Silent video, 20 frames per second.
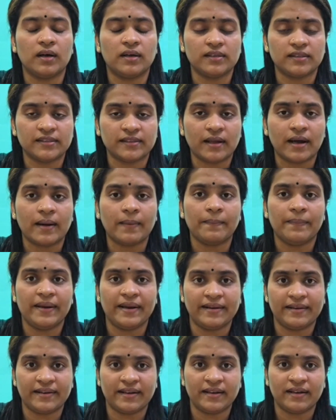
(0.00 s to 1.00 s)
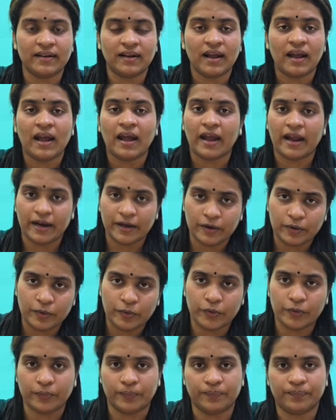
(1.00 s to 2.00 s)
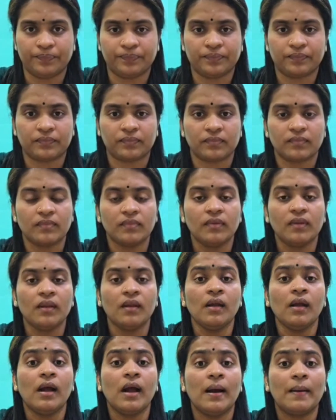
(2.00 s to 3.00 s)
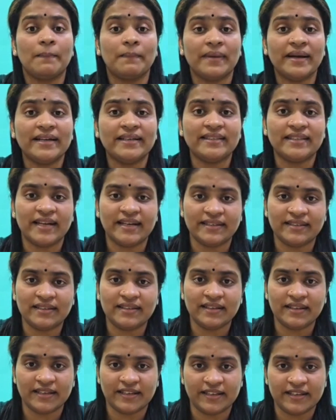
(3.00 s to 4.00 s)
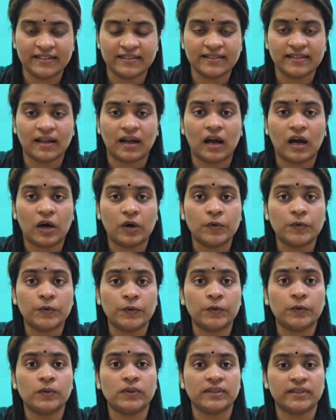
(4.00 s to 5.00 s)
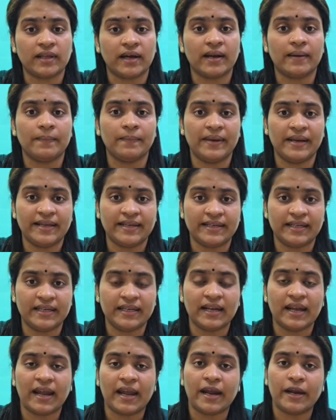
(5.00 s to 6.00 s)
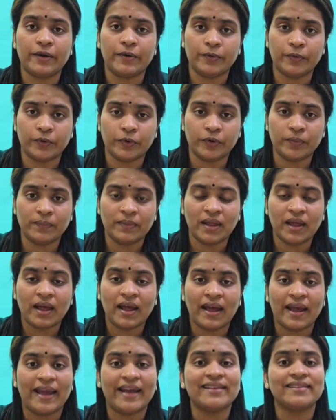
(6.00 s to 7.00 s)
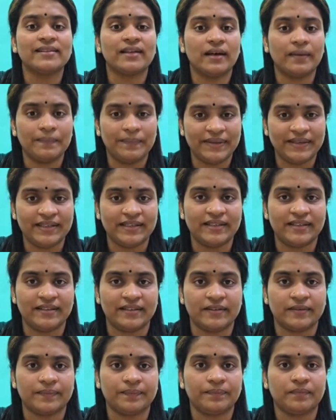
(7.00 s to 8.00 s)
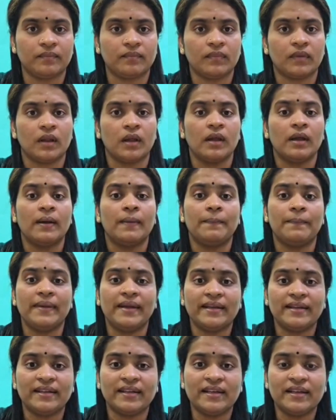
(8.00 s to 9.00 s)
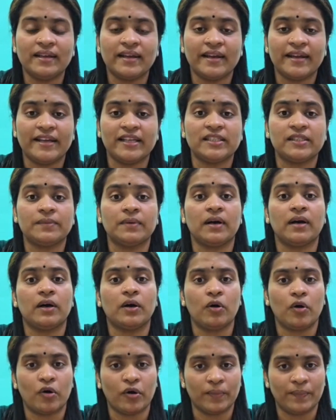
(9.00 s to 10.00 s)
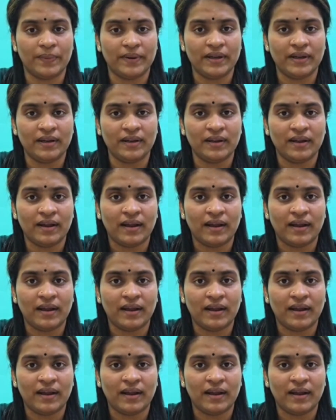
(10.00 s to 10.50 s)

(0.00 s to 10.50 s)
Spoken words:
start baking at home. My title is How to Start Baking at Home as a Beginner. Baking is a hobby